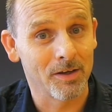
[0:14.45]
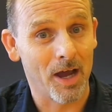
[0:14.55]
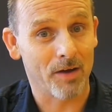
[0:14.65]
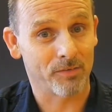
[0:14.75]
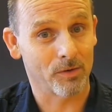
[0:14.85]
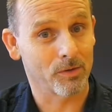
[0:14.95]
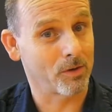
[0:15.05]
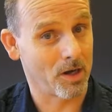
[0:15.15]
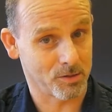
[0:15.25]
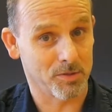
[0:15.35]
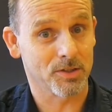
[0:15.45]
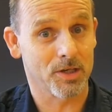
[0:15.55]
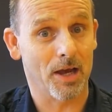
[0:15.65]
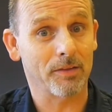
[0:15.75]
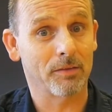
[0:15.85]
after her husband's
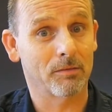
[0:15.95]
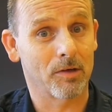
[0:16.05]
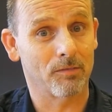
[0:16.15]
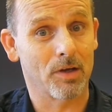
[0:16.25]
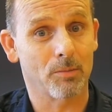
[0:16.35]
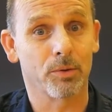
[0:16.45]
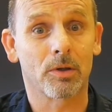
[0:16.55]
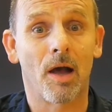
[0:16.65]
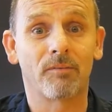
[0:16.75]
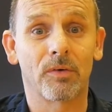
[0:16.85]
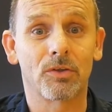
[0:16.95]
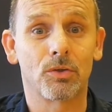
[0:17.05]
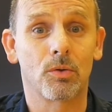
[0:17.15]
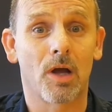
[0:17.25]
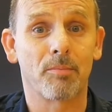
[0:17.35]
death, giving up her comforts
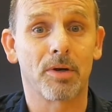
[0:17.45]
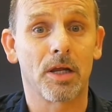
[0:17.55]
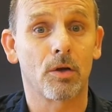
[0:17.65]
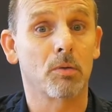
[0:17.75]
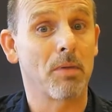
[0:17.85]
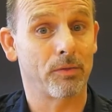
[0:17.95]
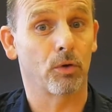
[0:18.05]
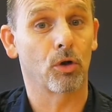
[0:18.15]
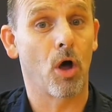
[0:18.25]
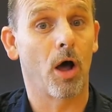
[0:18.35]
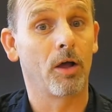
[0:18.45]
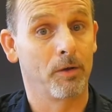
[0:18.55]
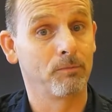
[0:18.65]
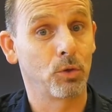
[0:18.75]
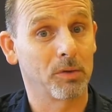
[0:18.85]
to accompany her mother-in-law
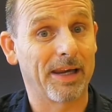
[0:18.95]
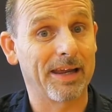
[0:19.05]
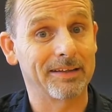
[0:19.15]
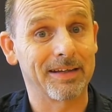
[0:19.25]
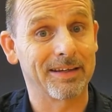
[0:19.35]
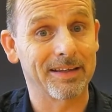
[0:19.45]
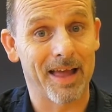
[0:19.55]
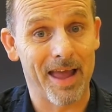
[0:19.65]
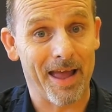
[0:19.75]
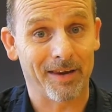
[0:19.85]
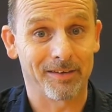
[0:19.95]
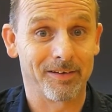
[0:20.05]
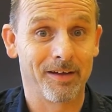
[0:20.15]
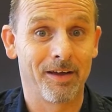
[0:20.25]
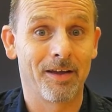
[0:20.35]
to an alien land.